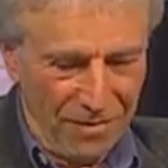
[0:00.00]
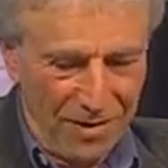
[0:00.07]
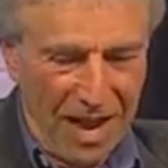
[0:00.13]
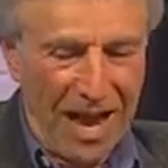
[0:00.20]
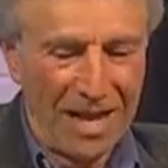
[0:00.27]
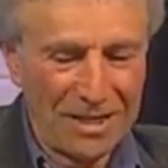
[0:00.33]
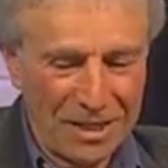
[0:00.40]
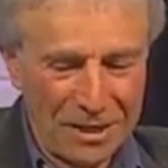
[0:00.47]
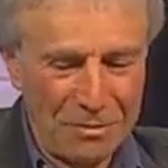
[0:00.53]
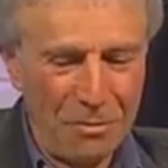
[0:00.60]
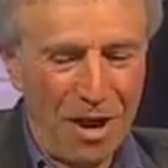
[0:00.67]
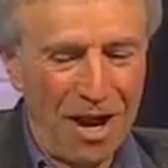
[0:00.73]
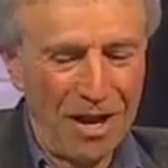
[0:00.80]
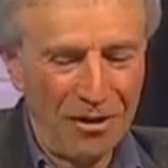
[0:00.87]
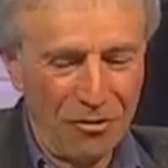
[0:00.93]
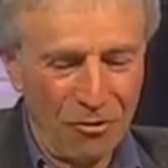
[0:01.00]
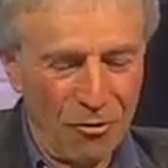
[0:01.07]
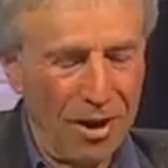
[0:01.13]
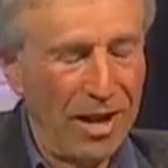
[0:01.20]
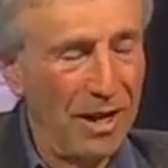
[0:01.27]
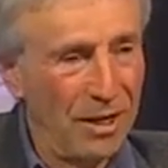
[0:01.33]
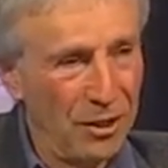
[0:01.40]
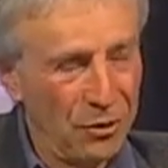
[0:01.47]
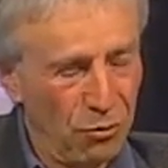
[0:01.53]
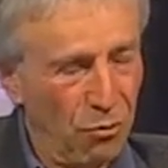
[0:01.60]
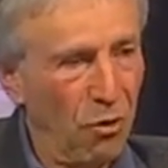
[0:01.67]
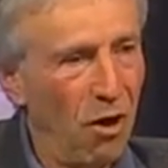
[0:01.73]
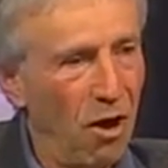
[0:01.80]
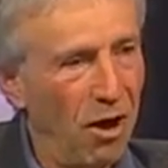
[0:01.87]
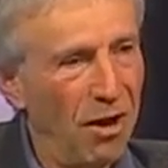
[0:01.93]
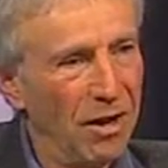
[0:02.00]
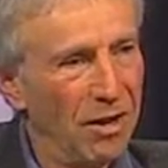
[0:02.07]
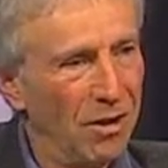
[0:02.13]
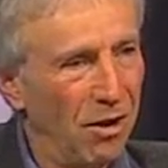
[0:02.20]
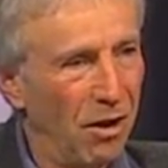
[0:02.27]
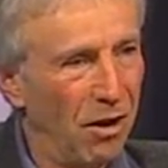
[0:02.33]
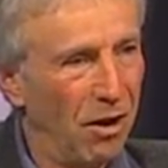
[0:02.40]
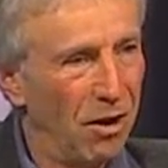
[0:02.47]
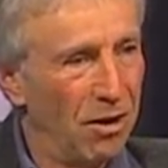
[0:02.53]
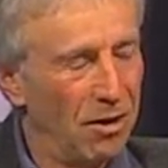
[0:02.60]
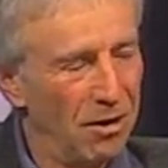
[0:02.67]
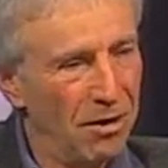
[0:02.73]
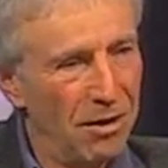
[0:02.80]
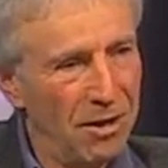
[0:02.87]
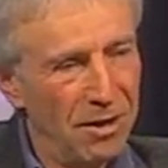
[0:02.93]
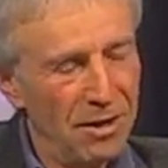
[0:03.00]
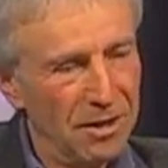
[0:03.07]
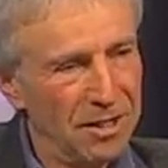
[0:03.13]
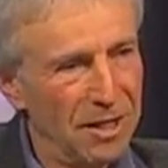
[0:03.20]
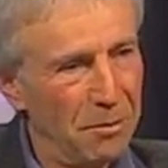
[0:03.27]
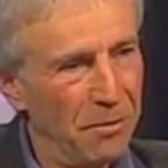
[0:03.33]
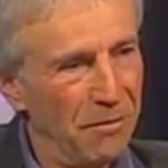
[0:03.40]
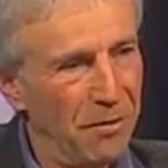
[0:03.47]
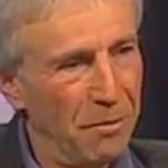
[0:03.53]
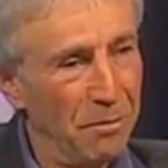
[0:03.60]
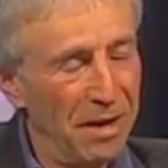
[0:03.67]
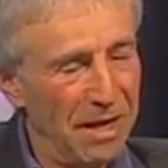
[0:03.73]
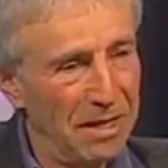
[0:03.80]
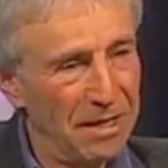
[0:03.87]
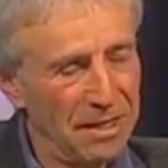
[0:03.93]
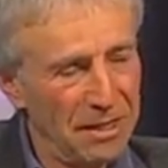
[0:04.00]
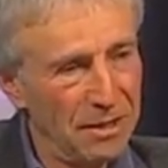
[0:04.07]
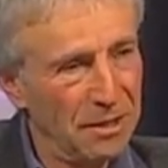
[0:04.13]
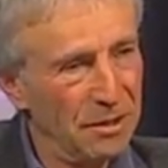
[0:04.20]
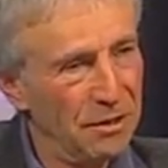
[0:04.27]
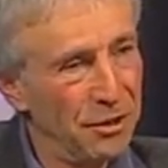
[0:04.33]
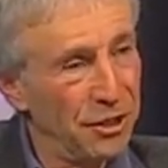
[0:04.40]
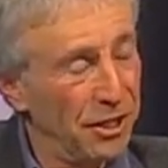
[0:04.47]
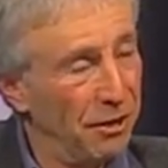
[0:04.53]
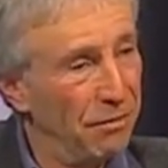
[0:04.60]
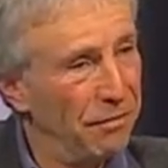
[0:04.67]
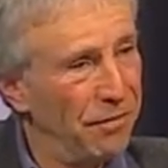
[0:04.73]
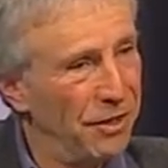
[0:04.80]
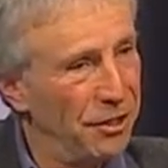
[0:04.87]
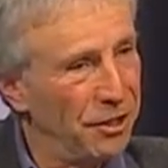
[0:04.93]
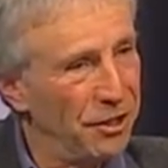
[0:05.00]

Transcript: acid mine drainage rock are some of the best shellfish